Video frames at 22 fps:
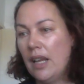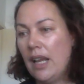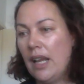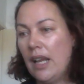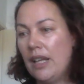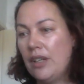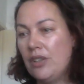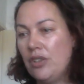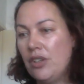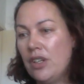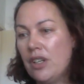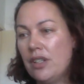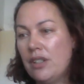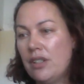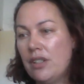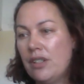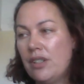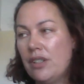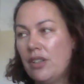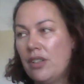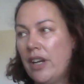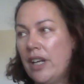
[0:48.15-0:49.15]
and you can
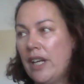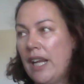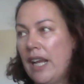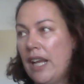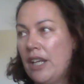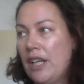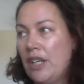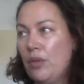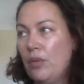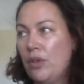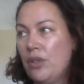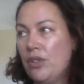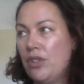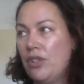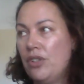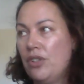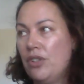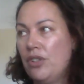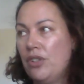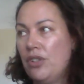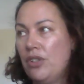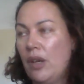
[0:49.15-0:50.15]
decide how you want to
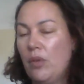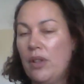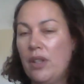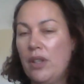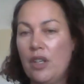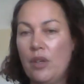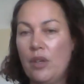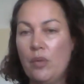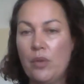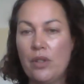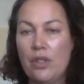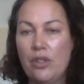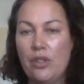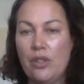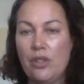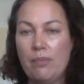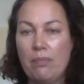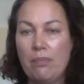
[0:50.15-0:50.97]
do that, whether you want to